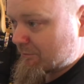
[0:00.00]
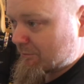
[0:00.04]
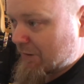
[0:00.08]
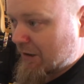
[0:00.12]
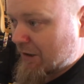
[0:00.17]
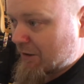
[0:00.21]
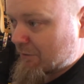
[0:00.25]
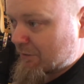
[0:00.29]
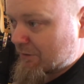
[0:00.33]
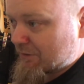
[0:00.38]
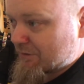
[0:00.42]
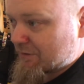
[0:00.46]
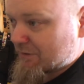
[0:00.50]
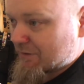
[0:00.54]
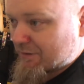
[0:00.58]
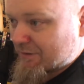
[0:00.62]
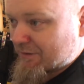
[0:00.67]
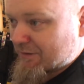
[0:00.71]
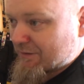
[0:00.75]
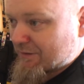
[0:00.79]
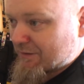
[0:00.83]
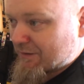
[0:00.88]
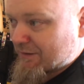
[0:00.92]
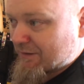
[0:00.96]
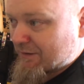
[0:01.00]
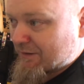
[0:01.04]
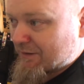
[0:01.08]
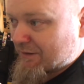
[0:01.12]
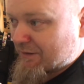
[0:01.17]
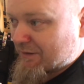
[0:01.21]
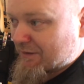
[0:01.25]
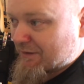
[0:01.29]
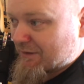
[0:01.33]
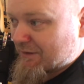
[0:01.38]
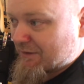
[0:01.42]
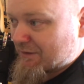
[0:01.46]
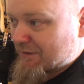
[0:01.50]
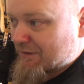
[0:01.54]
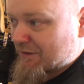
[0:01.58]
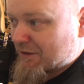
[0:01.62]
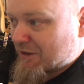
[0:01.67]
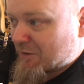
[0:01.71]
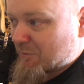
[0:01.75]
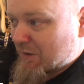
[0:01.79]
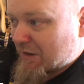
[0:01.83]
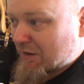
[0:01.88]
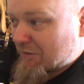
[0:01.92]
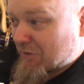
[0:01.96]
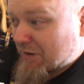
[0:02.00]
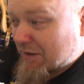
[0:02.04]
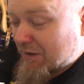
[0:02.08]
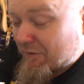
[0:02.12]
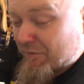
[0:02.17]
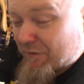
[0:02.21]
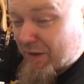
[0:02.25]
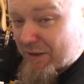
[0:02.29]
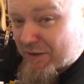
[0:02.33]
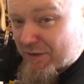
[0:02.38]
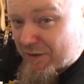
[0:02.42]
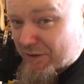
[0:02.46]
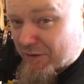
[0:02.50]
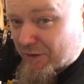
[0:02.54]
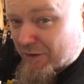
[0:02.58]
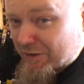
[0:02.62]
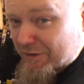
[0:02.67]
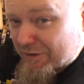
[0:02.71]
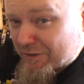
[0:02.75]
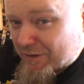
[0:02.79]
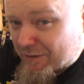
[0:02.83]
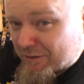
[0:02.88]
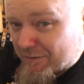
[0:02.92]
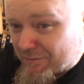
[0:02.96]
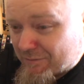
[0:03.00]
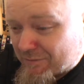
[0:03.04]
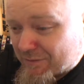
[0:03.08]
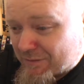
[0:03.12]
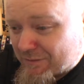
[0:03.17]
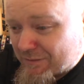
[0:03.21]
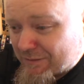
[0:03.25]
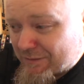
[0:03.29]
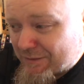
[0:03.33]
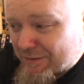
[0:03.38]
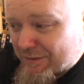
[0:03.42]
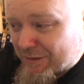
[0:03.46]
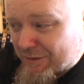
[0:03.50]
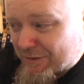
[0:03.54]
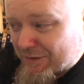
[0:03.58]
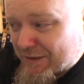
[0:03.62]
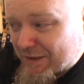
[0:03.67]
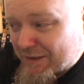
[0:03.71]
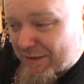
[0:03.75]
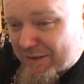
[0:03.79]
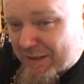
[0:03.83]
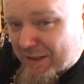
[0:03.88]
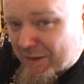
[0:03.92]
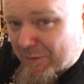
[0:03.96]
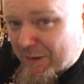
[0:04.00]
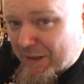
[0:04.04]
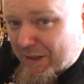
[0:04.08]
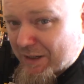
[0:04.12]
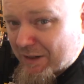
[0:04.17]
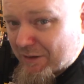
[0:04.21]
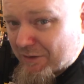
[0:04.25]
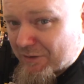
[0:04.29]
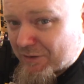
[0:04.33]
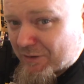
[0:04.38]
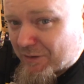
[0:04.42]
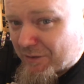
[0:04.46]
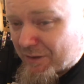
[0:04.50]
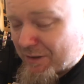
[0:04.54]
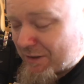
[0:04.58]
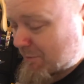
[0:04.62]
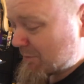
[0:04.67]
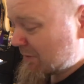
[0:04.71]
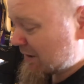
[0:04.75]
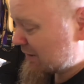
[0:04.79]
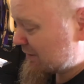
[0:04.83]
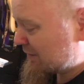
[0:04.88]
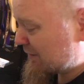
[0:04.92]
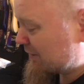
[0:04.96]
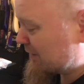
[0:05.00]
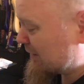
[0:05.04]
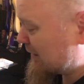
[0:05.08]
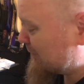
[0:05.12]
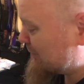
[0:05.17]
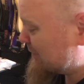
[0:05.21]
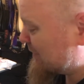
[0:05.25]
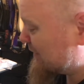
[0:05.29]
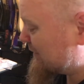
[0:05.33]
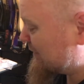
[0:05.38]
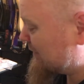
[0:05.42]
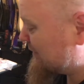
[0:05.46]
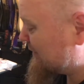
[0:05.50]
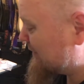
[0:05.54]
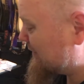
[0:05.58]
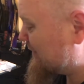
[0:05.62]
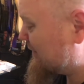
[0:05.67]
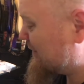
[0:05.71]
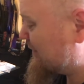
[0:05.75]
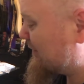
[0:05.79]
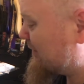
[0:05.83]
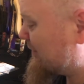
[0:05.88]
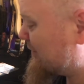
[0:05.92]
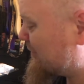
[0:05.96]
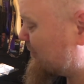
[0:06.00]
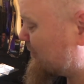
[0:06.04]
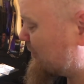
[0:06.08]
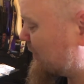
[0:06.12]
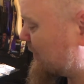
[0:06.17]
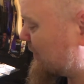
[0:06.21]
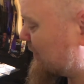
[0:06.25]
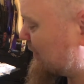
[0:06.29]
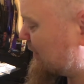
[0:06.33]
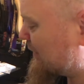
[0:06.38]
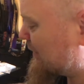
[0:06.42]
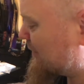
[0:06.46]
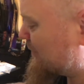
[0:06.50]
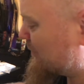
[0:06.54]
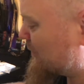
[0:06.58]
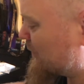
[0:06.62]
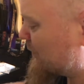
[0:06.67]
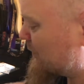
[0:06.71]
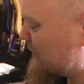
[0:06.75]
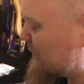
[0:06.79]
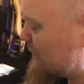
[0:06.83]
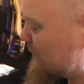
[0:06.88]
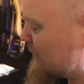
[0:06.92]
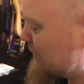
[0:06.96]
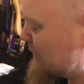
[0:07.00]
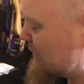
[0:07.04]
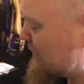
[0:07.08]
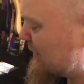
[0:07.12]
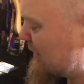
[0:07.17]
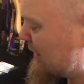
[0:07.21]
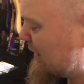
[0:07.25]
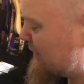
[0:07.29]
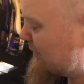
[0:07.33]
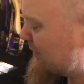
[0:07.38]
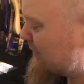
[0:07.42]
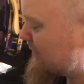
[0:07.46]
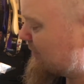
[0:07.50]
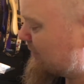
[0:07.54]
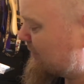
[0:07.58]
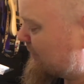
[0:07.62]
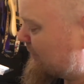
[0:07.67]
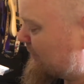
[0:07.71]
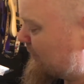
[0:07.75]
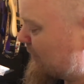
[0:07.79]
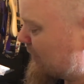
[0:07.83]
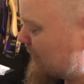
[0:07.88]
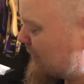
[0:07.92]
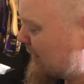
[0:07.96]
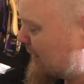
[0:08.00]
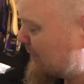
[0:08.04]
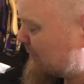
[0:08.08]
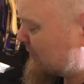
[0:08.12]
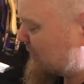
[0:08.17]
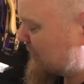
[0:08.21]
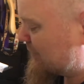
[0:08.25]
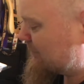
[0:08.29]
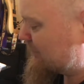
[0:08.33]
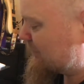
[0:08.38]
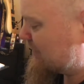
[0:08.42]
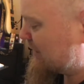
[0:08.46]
better ones, you can make really fancy coils that don't taste anywhere near as good as a basic Clapton, but once you get the Clapton